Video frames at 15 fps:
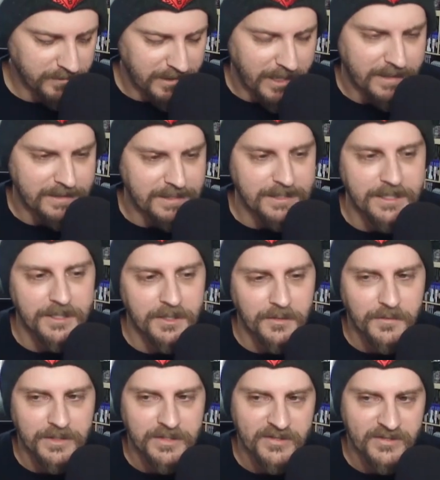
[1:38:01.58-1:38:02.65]
the idea
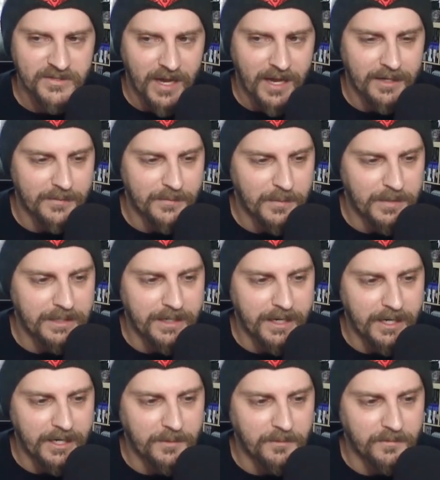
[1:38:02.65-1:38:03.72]
of a side
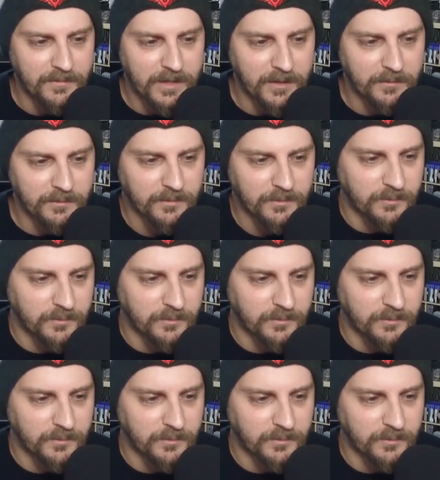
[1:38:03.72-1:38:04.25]
minigame that